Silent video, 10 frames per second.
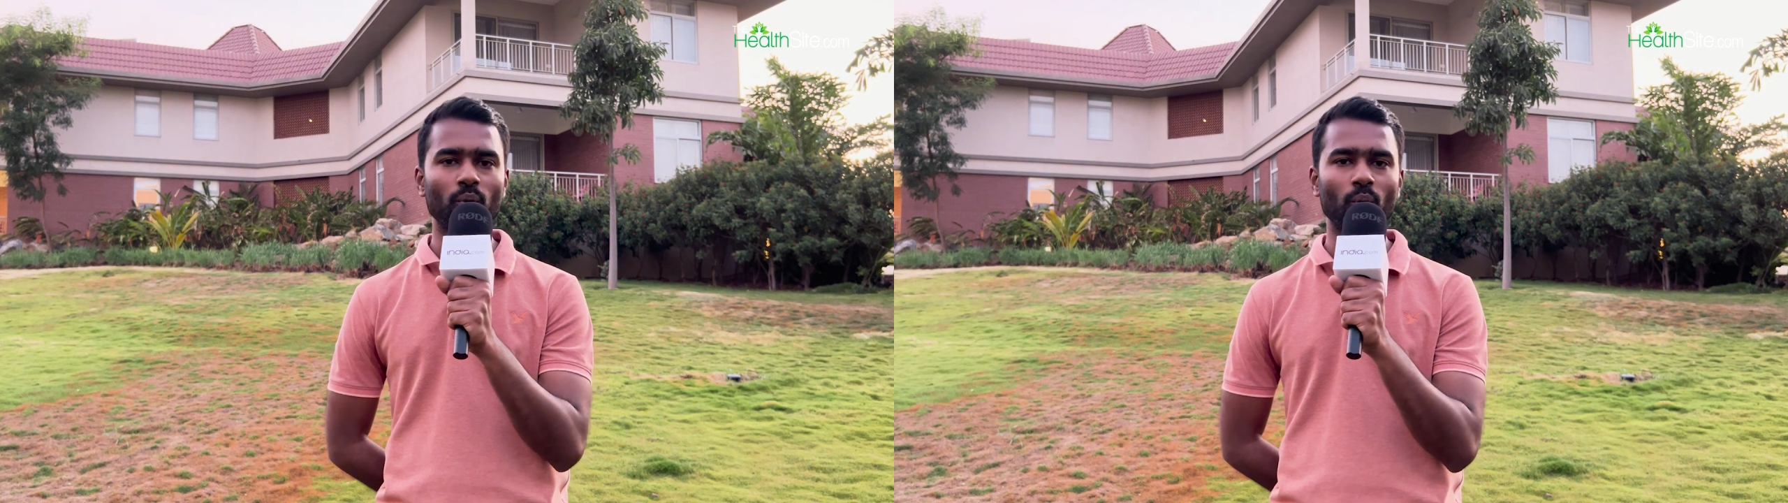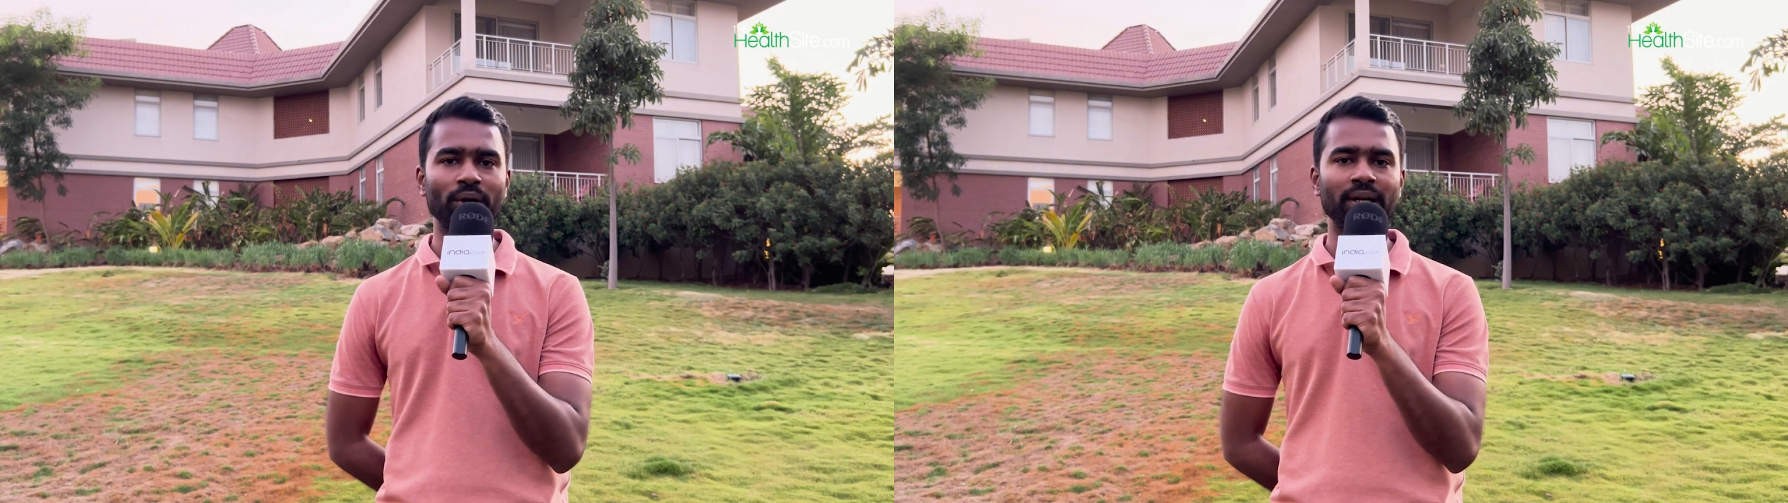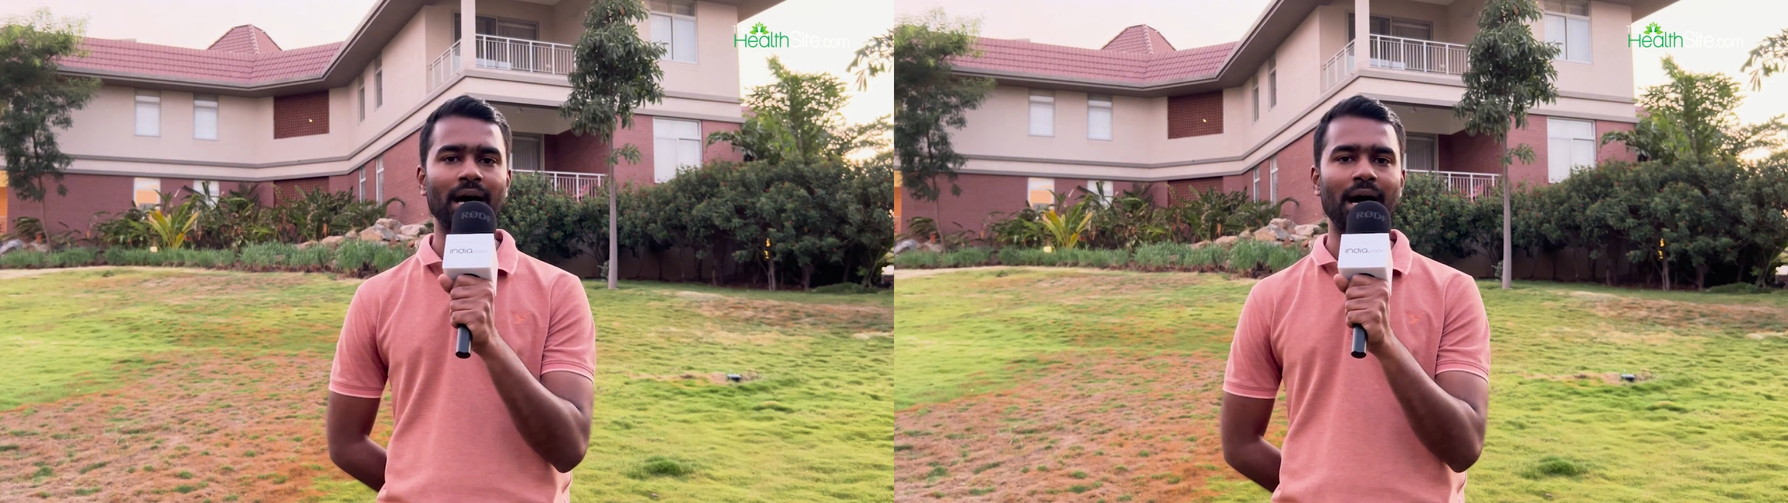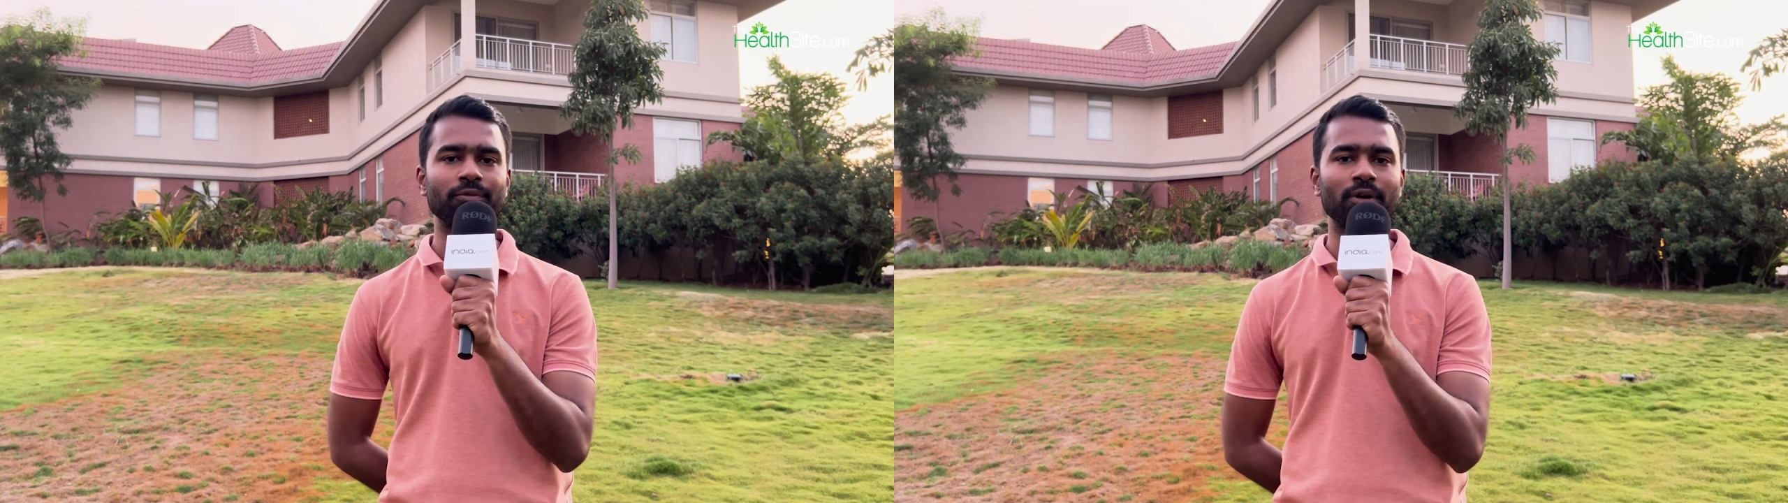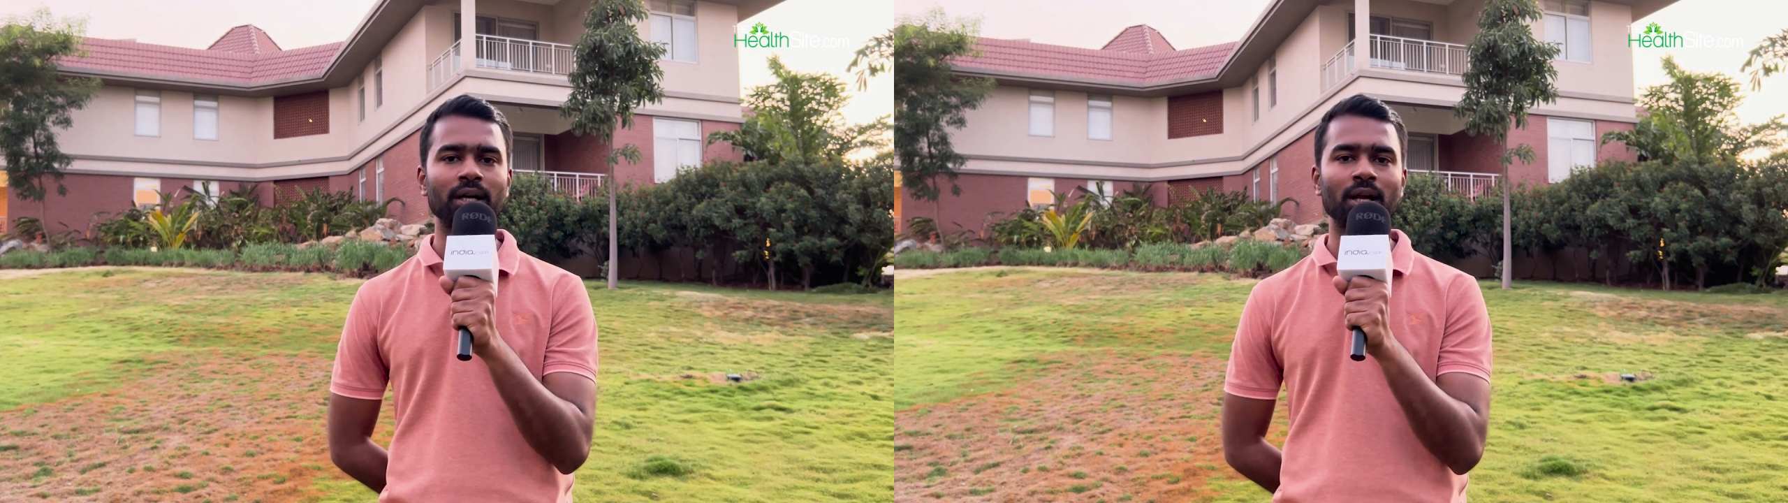
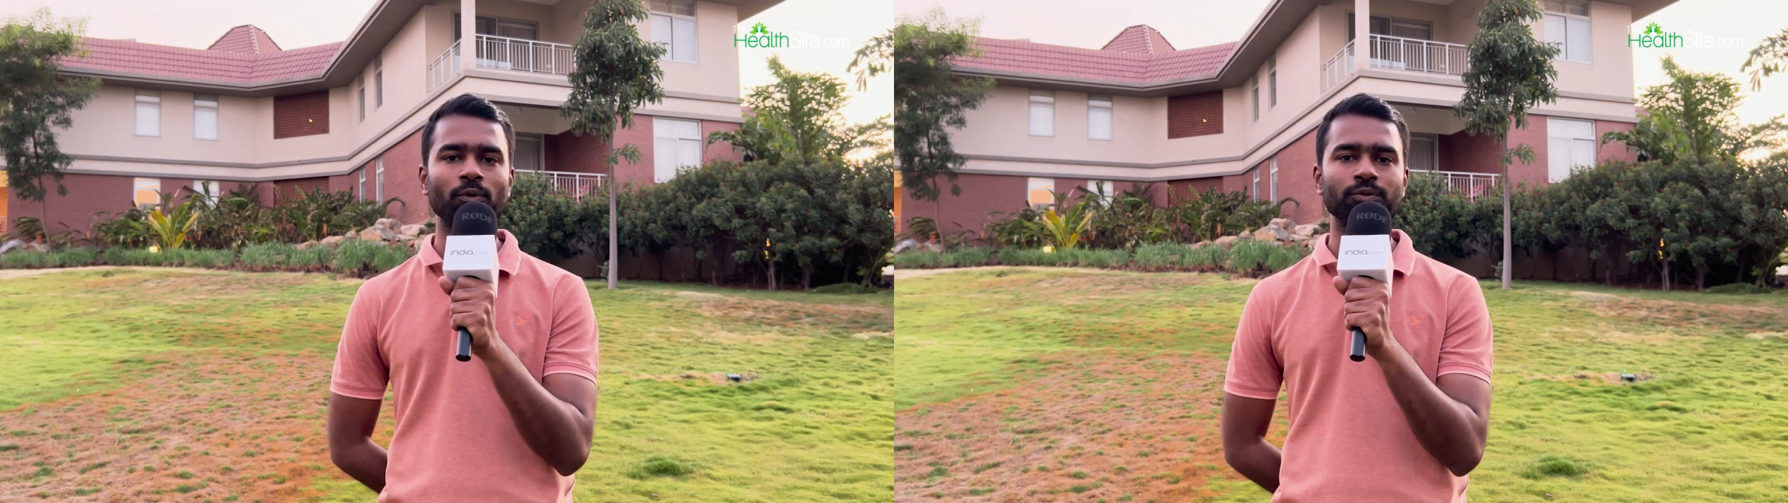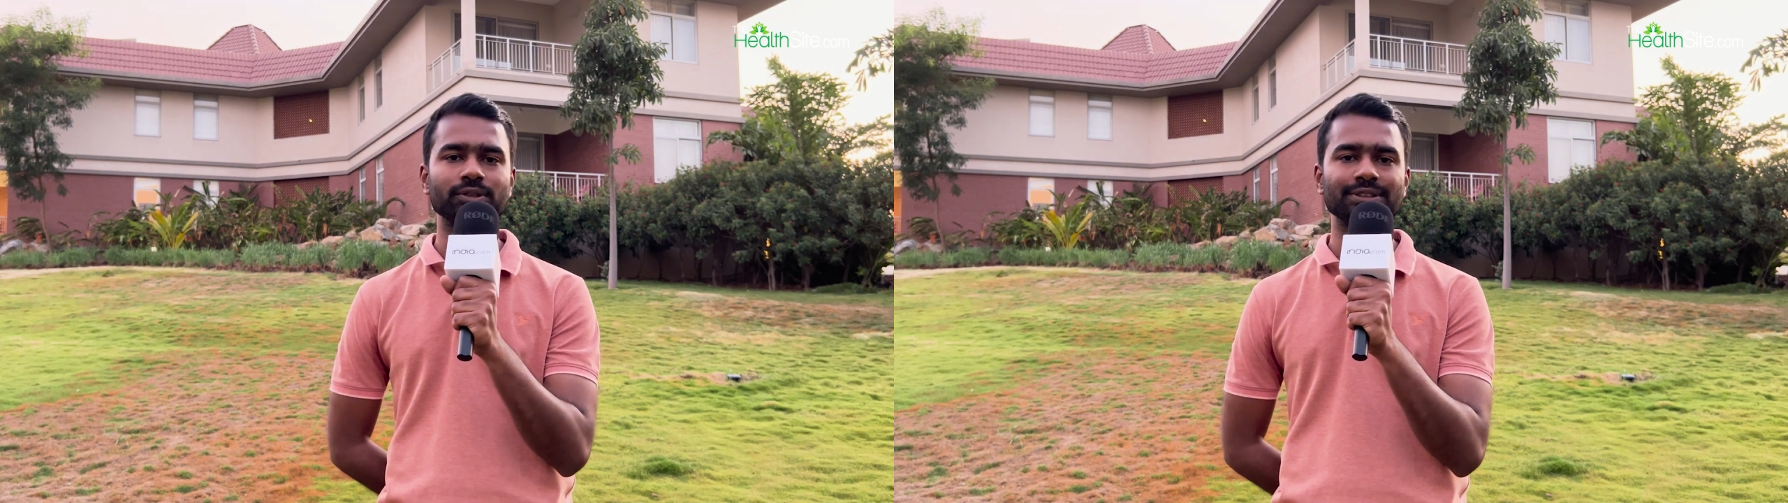1.5 hours of